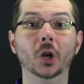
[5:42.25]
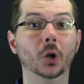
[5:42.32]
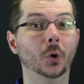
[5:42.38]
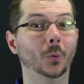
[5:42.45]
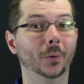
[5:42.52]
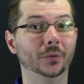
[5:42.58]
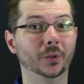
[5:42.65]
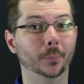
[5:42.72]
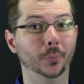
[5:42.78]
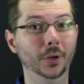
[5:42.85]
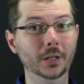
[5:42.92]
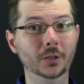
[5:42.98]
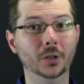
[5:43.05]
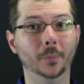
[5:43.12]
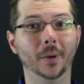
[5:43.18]
who was a
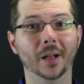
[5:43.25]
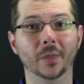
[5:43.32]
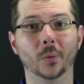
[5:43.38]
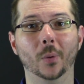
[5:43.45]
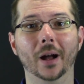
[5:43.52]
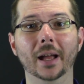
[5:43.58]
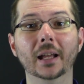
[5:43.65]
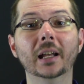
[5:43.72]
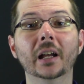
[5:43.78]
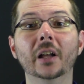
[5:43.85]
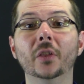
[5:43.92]
preacher by the way,